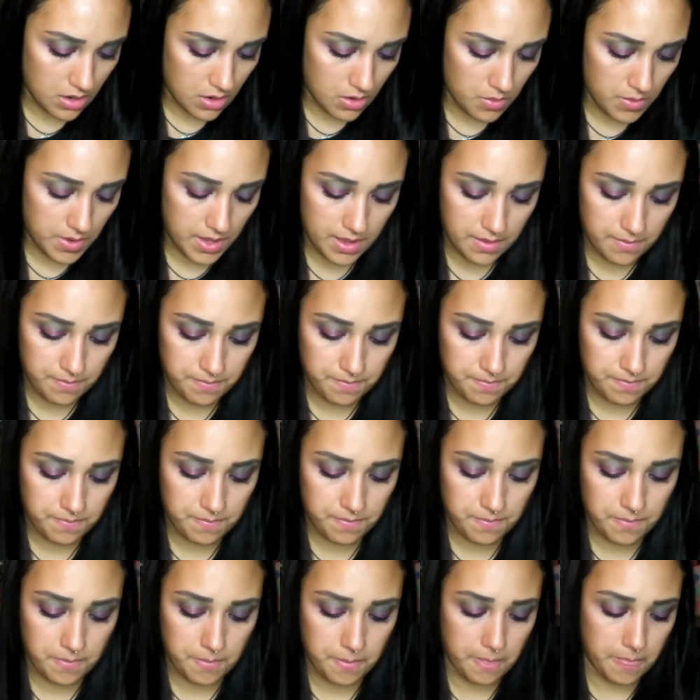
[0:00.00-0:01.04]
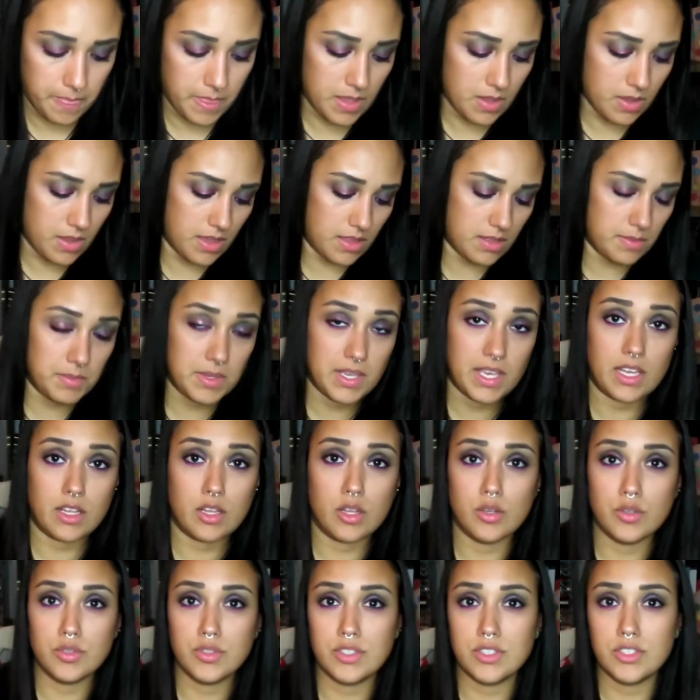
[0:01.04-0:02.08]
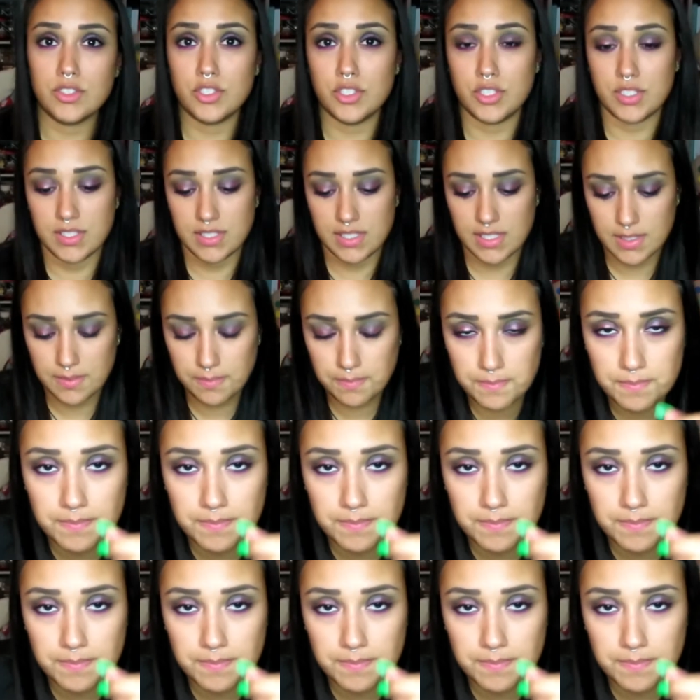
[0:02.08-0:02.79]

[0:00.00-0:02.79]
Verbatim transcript: yeah. Okay, let me get close so you can see them.